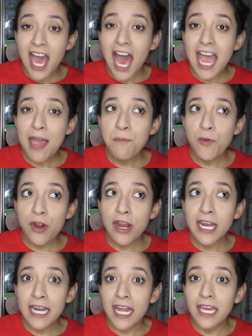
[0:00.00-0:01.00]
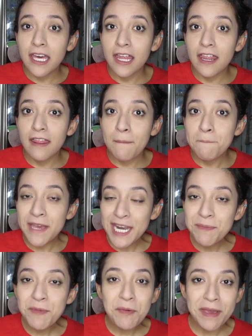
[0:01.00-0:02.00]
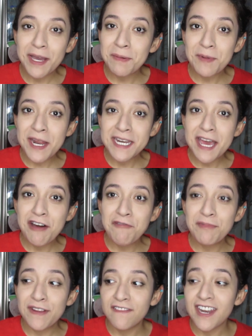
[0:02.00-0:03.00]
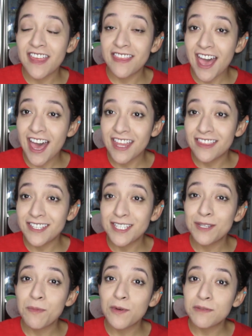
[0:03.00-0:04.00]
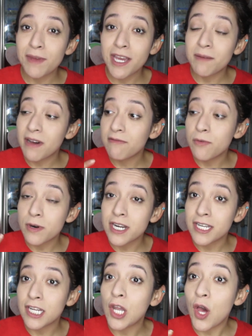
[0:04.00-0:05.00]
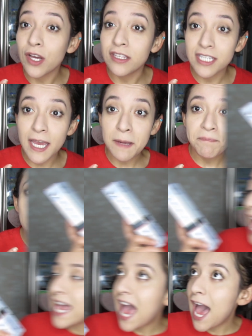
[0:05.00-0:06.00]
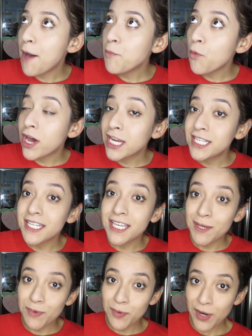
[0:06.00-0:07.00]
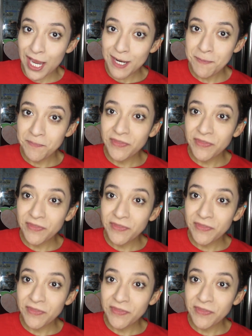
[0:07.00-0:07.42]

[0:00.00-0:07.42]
I am wearing like minimal makeup right now, but even at that, this is the most makeup I've worn in a long time. I am wanting to keep a red,